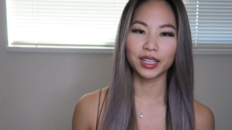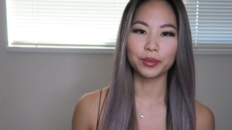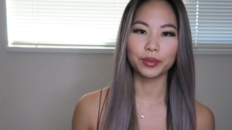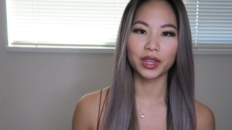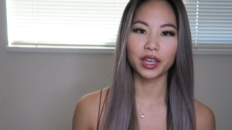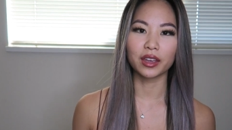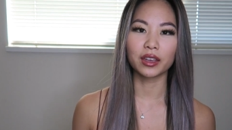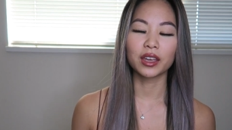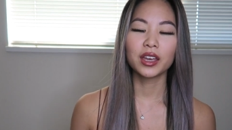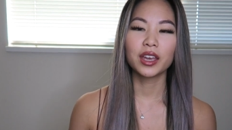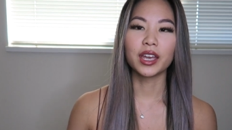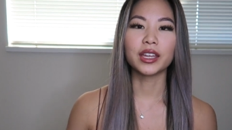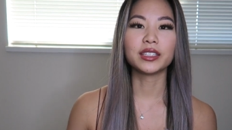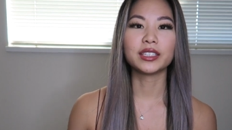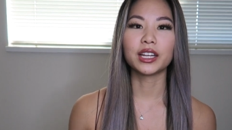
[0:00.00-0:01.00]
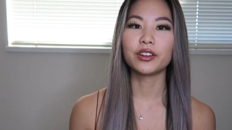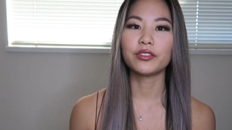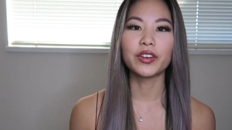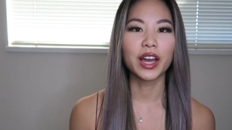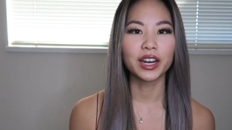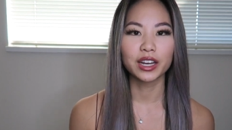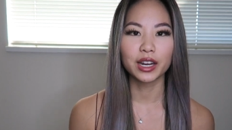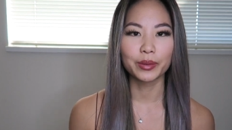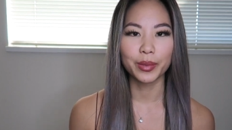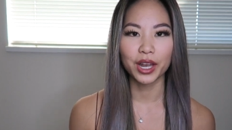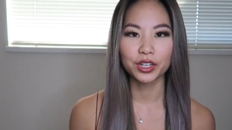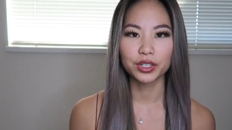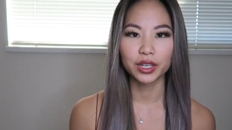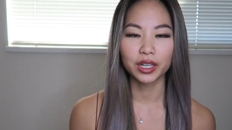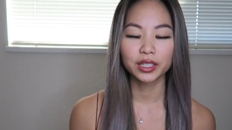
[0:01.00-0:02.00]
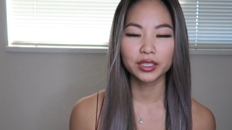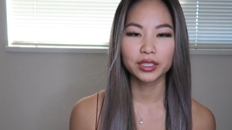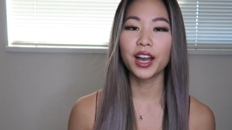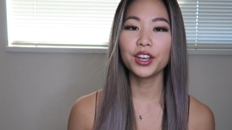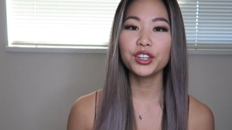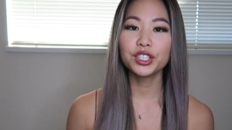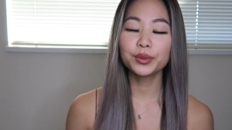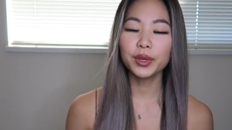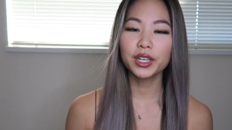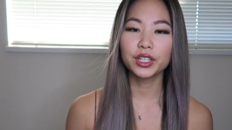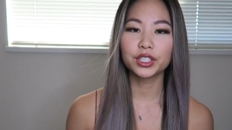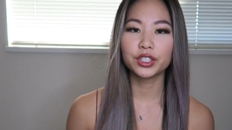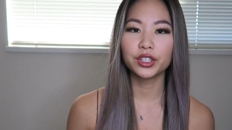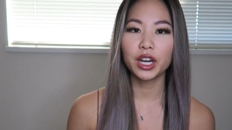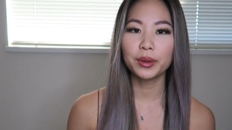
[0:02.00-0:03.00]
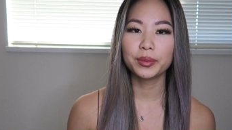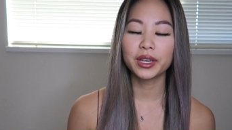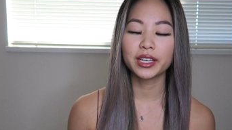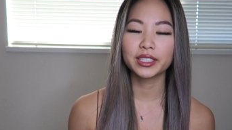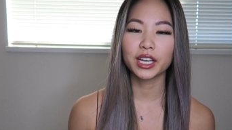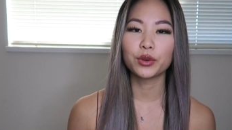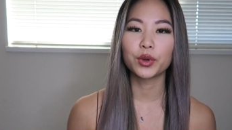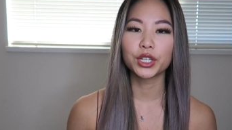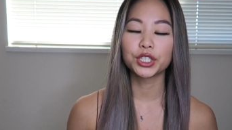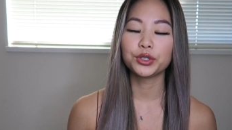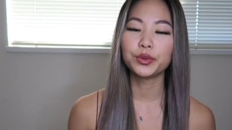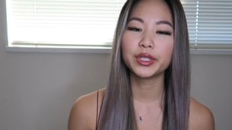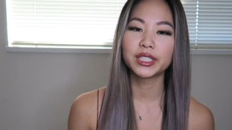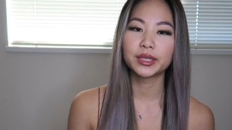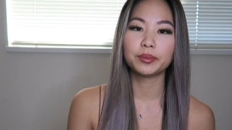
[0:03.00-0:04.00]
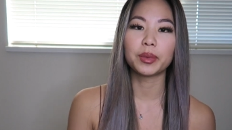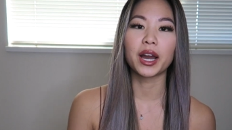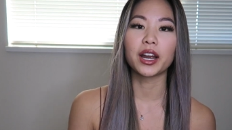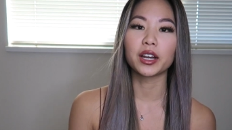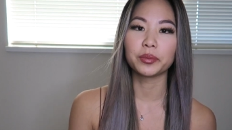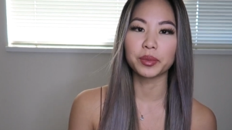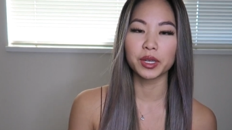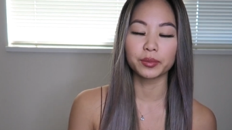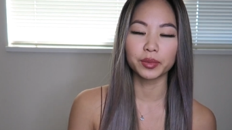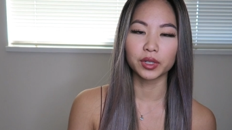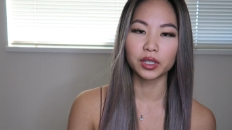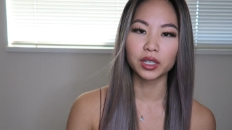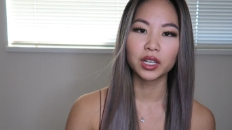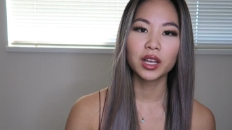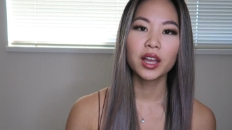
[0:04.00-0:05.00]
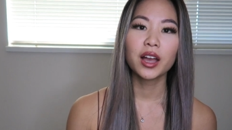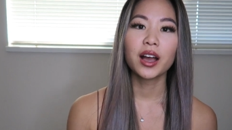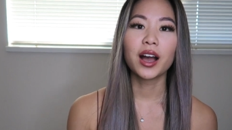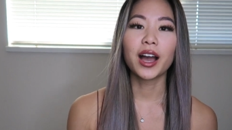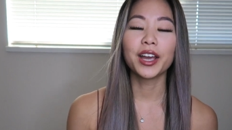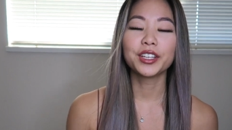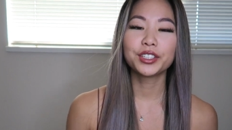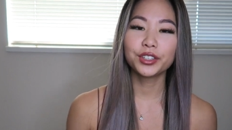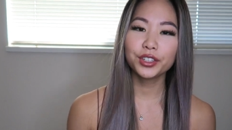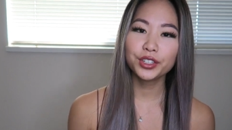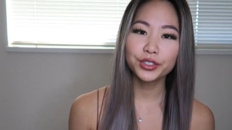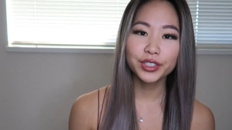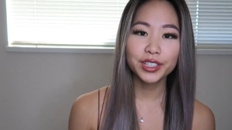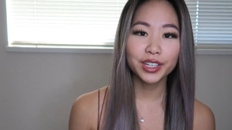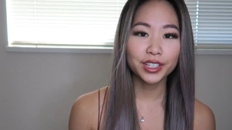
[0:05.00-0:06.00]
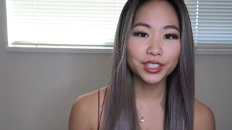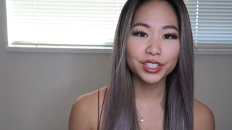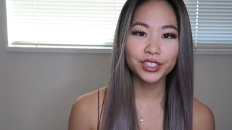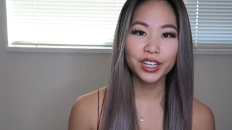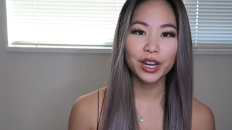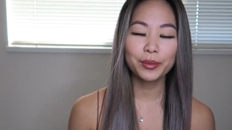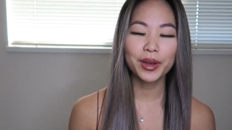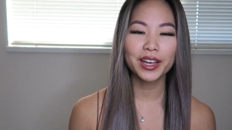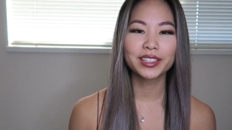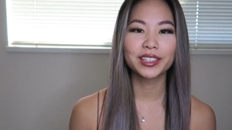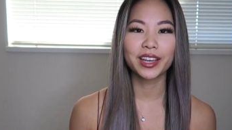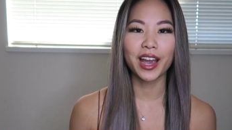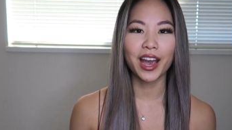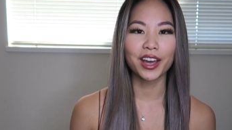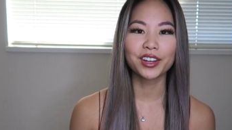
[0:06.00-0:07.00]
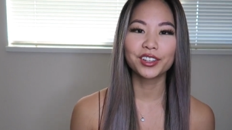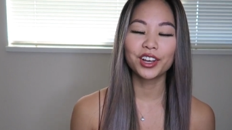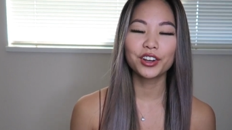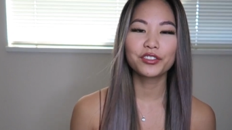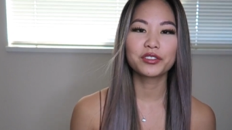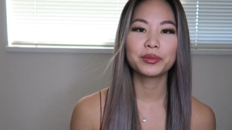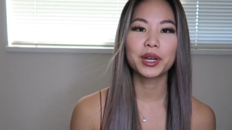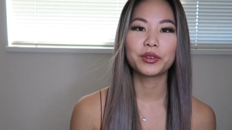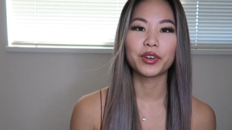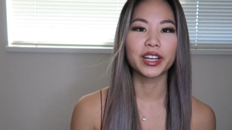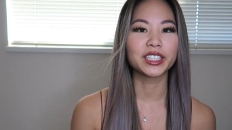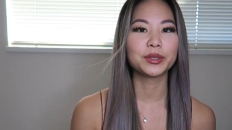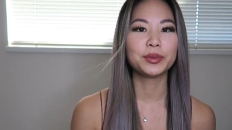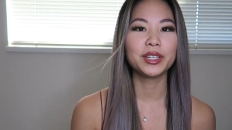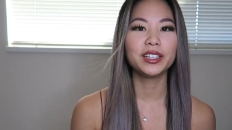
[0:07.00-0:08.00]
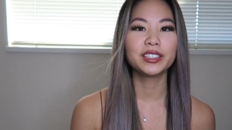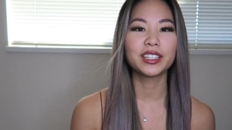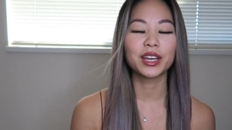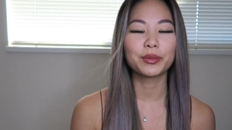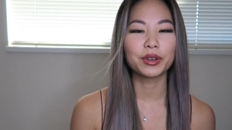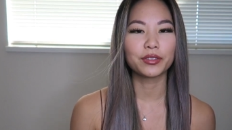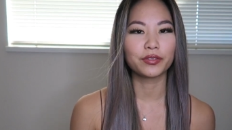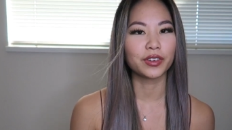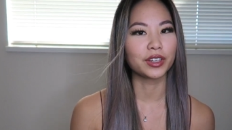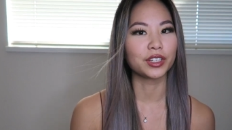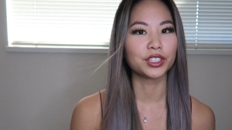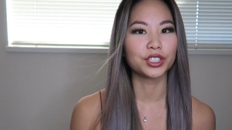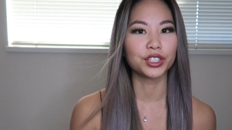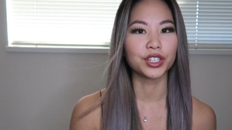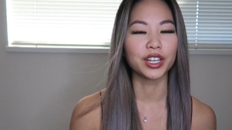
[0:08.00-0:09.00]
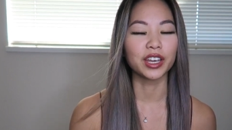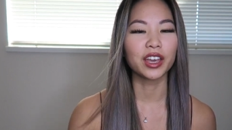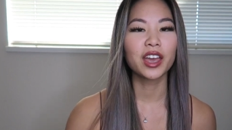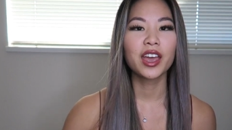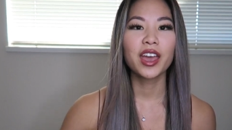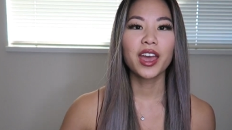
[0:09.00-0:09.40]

something instead of vanity metrics. I use my Instagram because I want to inspire people. I started using Instagram as a catalog for my recipes and my fitness journey